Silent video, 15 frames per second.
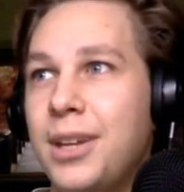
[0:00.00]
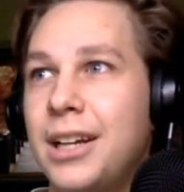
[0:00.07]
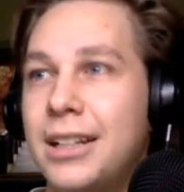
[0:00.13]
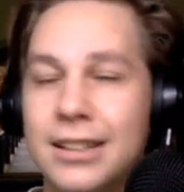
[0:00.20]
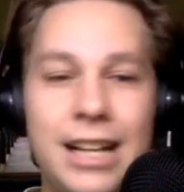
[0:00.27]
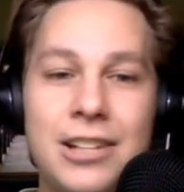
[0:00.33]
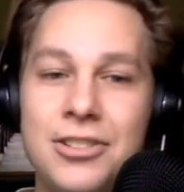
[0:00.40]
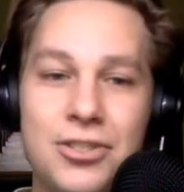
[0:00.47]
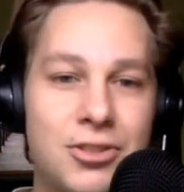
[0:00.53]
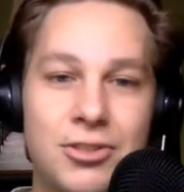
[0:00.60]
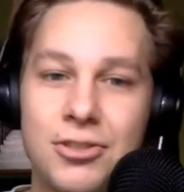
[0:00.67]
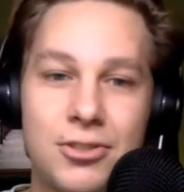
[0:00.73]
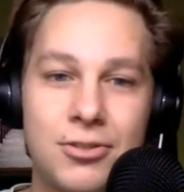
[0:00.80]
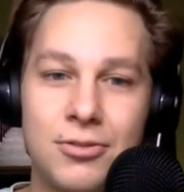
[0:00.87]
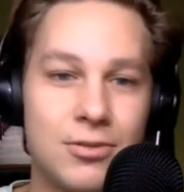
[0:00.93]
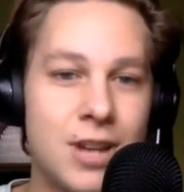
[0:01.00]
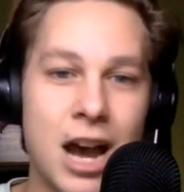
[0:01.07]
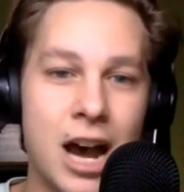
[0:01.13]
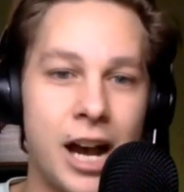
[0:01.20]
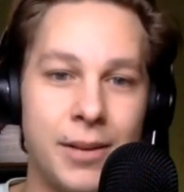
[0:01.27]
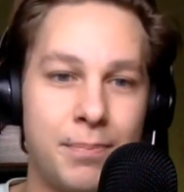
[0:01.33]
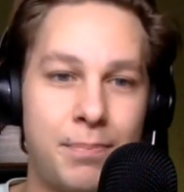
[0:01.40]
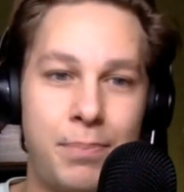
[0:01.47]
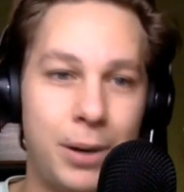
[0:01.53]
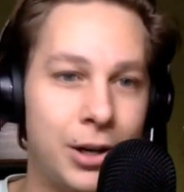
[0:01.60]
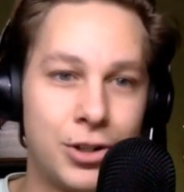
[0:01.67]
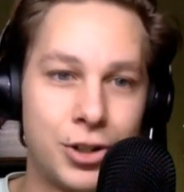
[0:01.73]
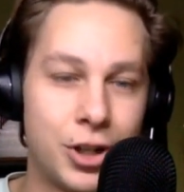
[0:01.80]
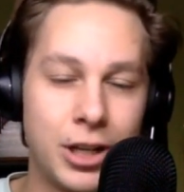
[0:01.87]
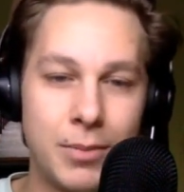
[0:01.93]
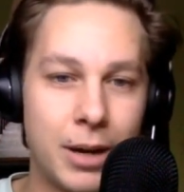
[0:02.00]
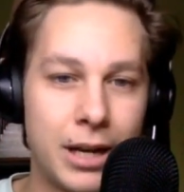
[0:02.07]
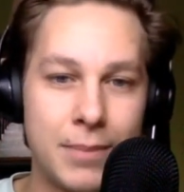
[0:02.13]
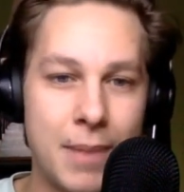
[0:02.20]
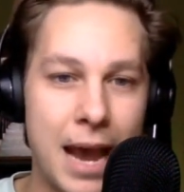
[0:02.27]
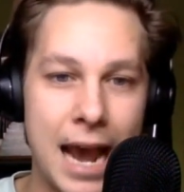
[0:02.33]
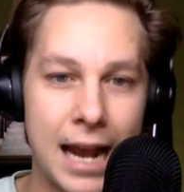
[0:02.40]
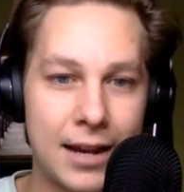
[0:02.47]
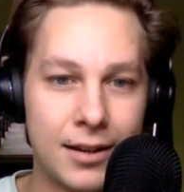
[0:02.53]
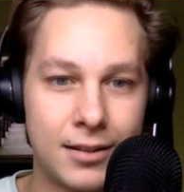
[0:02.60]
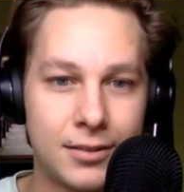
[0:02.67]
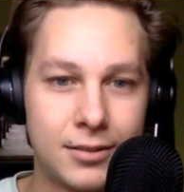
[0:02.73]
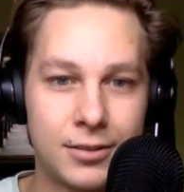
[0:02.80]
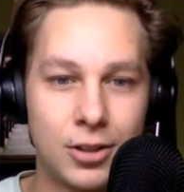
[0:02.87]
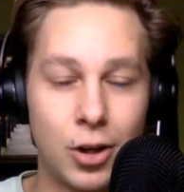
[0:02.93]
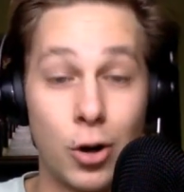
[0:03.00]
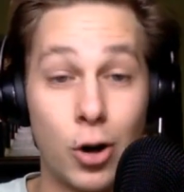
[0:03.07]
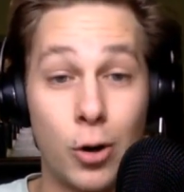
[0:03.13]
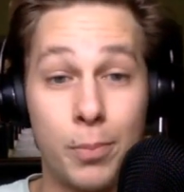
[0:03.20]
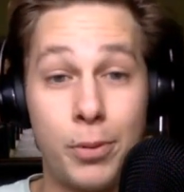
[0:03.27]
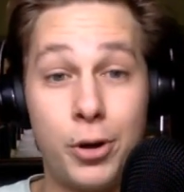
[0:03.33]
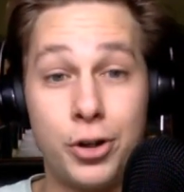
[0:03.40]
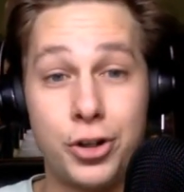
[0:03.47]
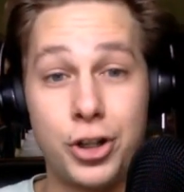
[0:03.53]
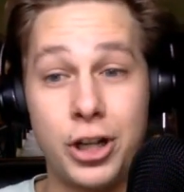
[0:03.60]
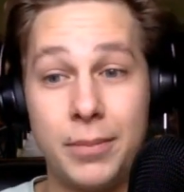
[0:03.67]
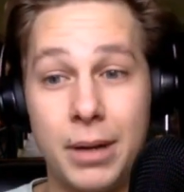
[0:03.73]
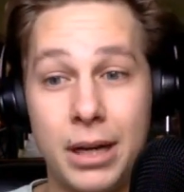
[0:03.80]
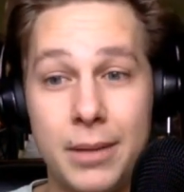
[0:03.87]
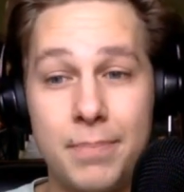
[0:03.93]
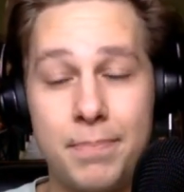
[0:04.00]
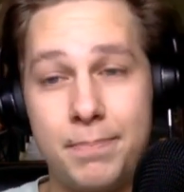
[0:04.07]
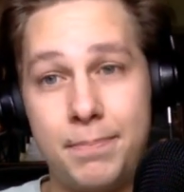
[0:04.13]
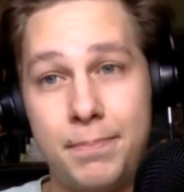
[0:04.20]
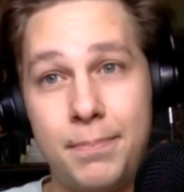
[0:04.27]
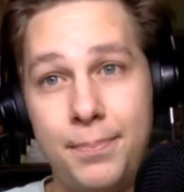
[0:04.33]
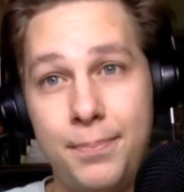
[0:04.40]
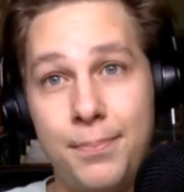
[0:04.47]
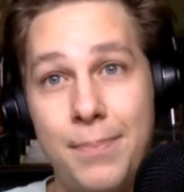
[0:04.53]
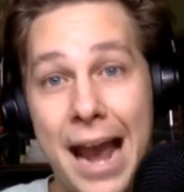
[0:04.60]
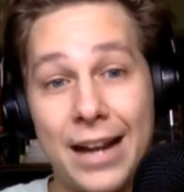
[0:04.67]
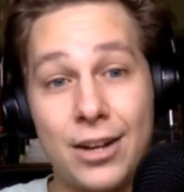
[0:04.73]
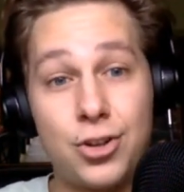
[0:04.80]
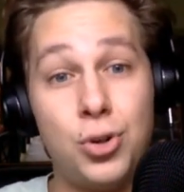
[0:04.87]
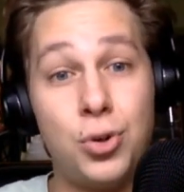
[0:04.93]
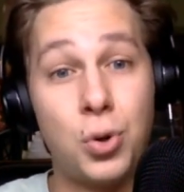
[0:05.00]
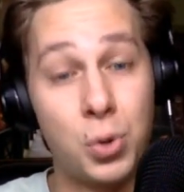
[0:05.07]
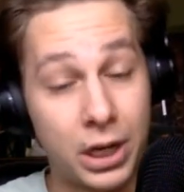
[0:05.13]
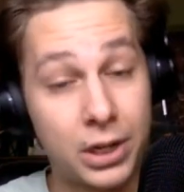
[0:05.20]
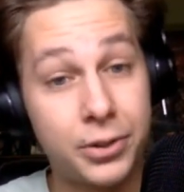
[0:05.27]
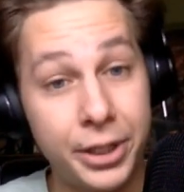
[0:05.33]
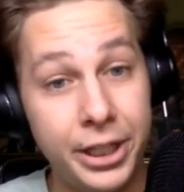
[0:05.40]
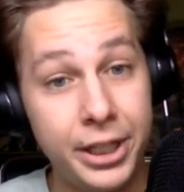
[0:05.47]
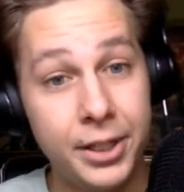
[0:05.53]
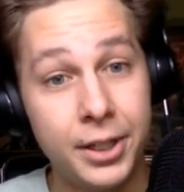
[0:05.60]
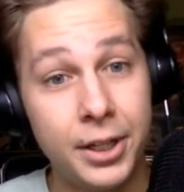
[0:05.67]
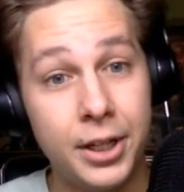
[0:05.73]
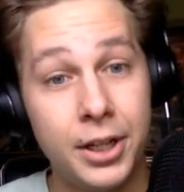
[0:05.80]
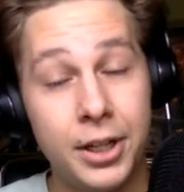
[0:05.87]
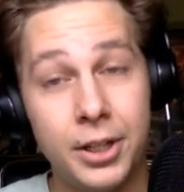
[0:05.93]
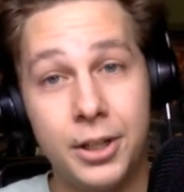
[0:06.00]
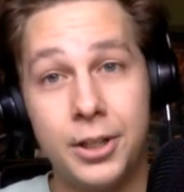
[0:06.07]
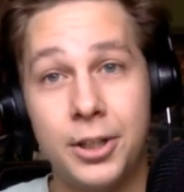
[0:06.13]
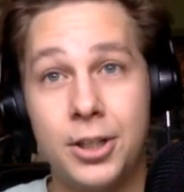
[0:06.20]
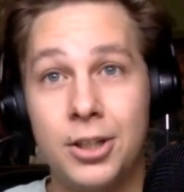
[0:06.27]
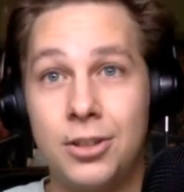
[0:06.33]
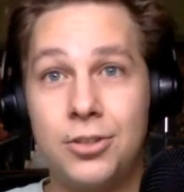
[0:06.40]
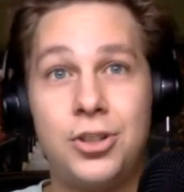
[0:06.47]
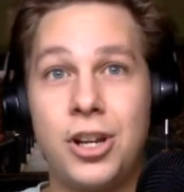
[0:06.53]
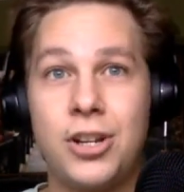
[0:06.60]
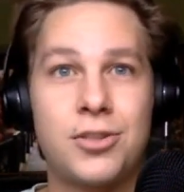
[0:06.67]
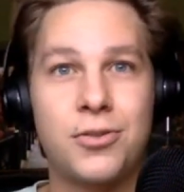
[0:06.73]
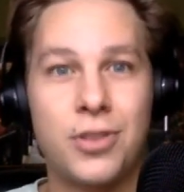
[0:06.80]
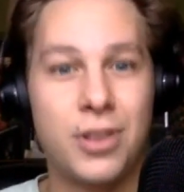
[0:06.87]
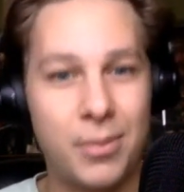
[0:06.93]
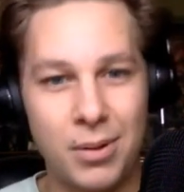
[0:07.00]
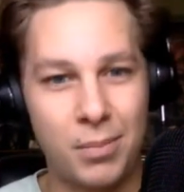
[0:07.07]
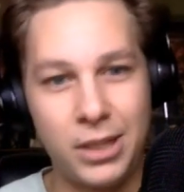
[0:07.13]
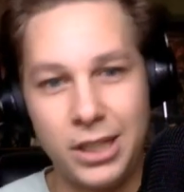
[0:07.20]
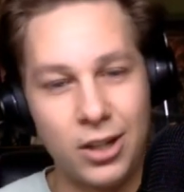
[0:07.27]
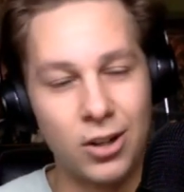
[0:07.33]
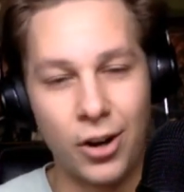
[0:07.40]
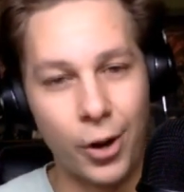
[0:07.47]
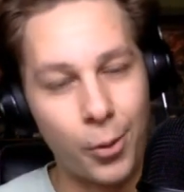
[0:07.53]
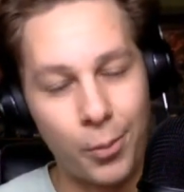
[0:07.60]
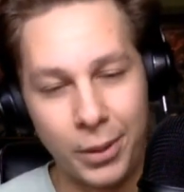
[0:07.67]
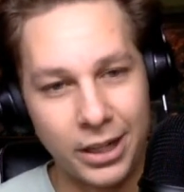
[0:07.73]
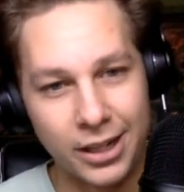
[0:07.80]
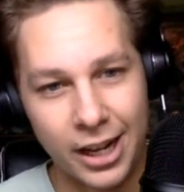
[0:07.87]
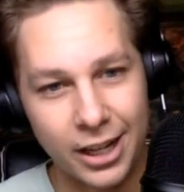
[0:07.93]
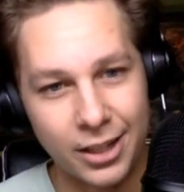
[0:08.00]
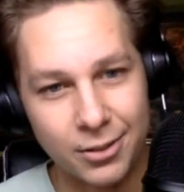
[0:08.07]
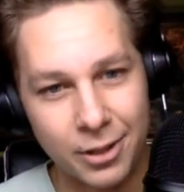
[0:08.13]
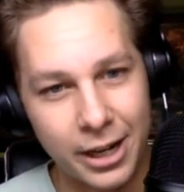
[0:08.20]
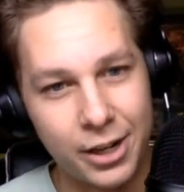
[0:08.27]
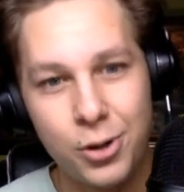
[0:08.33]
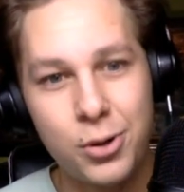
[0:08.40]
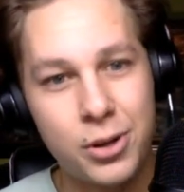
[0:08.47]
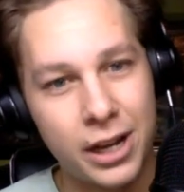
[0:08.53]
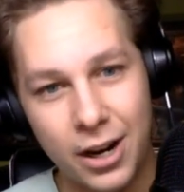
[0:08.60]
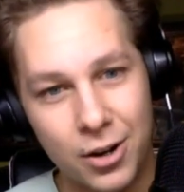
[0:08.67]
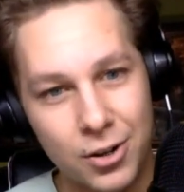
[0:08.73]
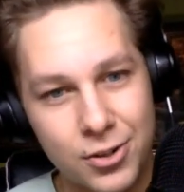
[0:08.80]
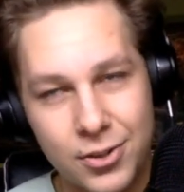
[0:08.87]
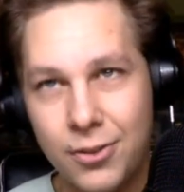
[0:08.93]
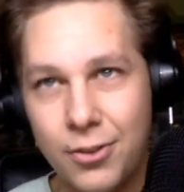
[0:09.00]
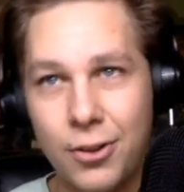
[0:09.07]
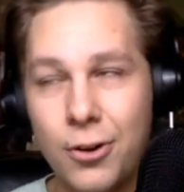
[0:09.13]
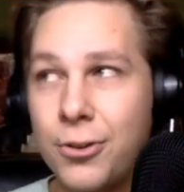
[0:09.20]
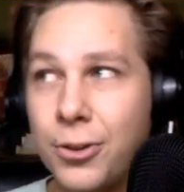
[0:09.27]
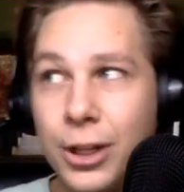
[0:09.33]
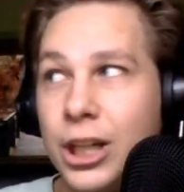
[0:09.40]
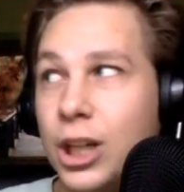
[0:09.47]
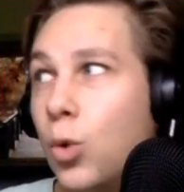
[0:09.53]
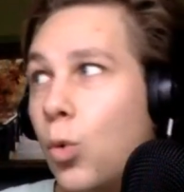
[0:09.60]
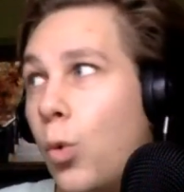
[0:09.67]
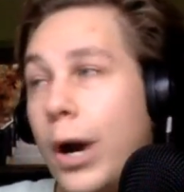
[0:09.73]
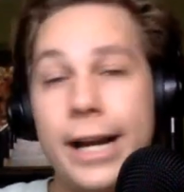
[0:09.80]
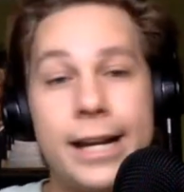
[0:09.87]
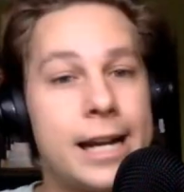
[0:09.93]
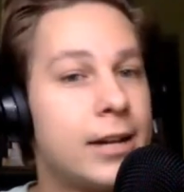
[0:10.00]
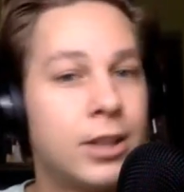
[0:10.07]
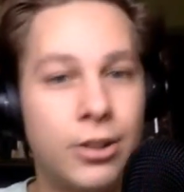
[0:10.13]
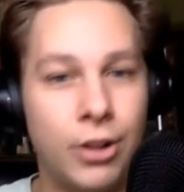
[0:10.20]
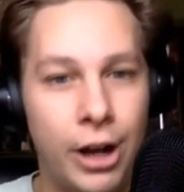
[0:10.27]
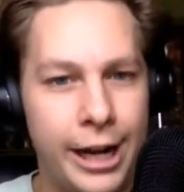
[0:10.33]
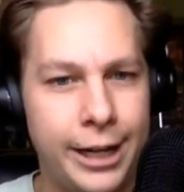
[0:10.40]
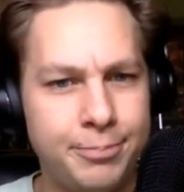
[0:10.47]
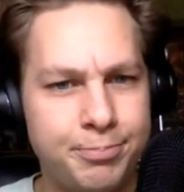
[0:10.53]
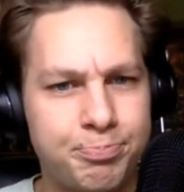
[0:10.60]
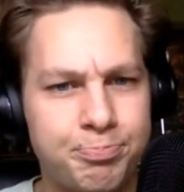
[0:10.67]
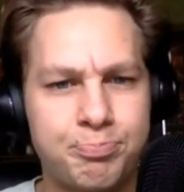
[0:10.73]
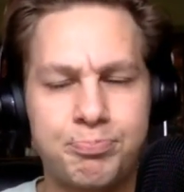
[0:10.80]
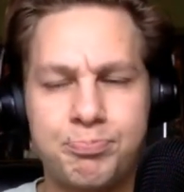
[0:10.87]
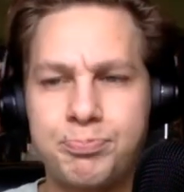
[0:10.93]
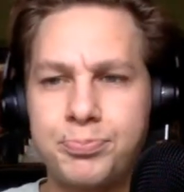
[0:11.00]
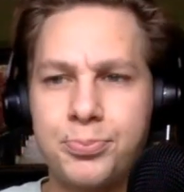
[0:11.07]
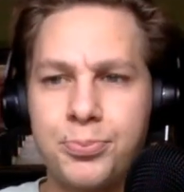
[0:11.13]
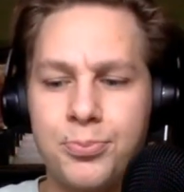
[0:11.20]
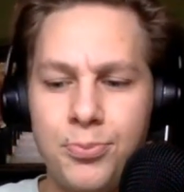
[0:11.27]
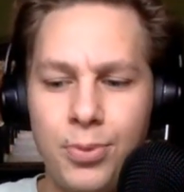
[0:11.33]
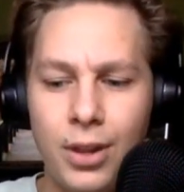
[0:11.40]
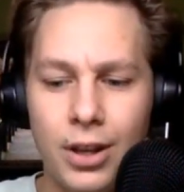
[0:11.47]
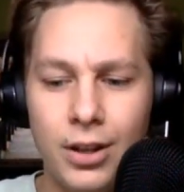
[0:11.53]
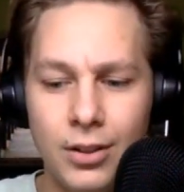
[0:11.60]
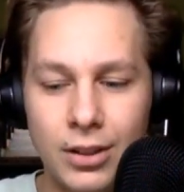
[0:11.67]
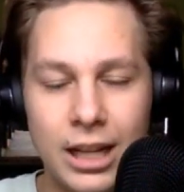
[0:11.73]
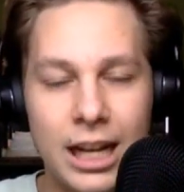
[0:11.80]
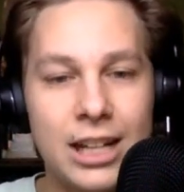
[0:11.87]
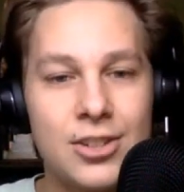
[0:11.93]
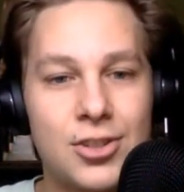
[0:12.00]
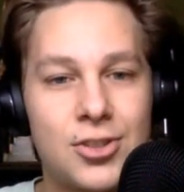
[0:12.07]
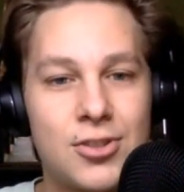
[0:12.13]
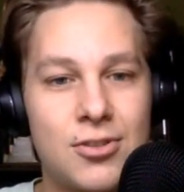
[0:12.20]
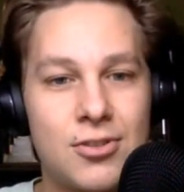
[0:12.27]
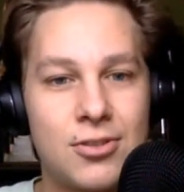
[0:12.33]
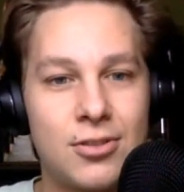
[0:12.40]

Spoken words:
let's not push anybody back or push anybody back too quickly just for them to be here on opening night, right? Who cares? They're thinking way down the line. Let's